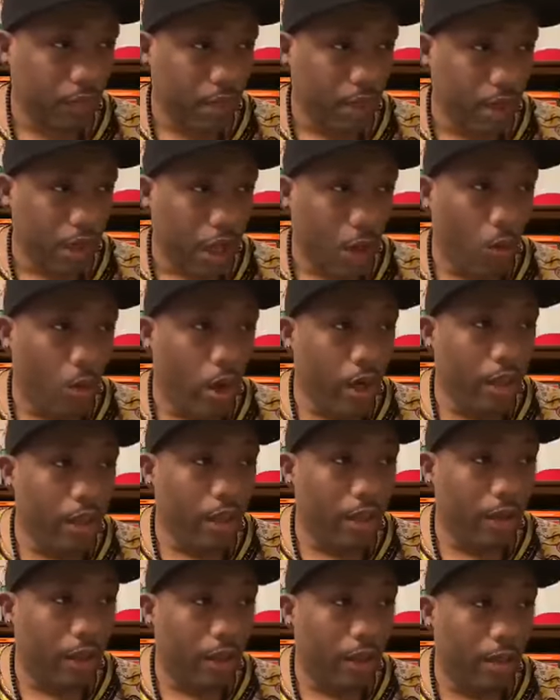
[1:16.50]
I wanted to
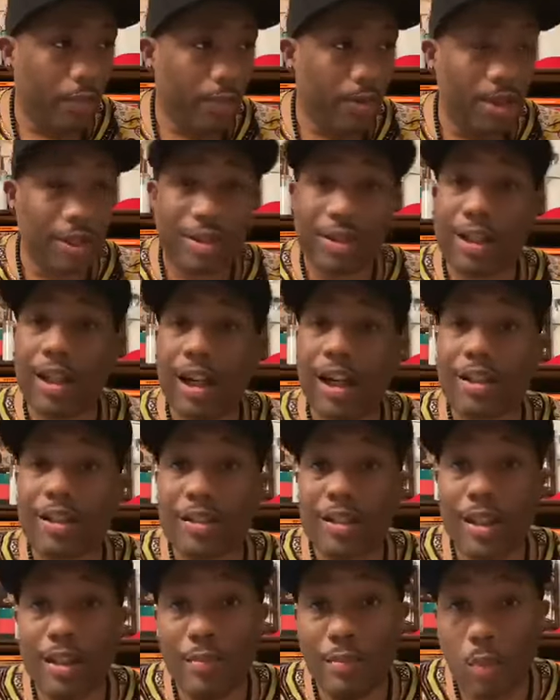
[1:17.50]
um, discuss
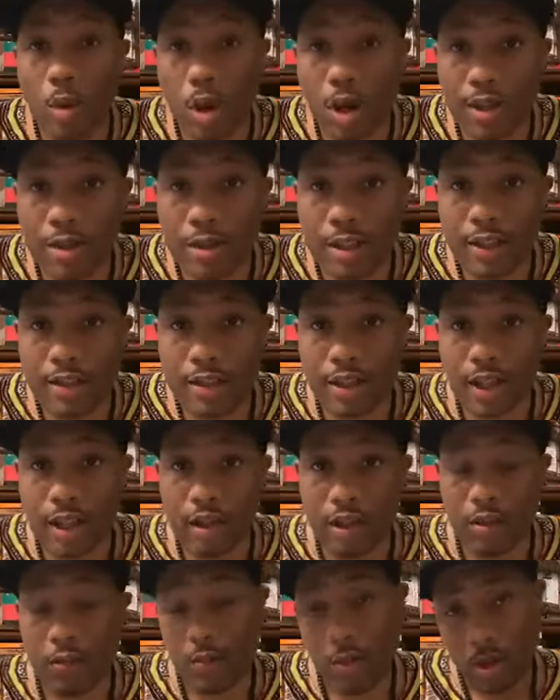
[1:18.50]
in more
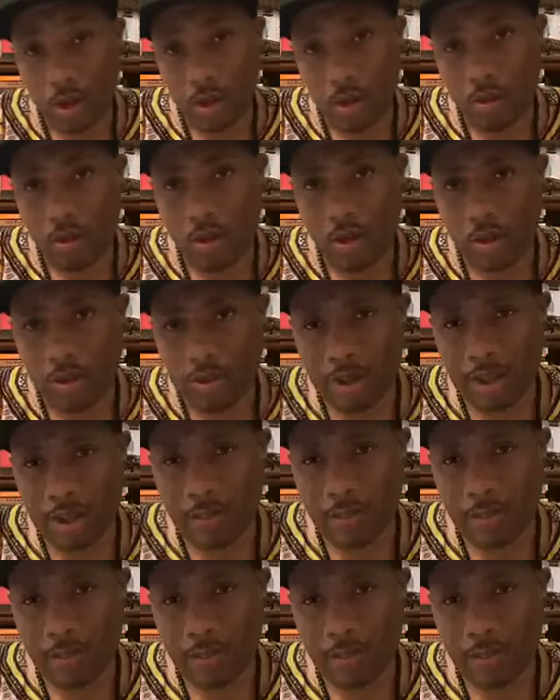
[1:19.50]
detail, you know what I'm saying?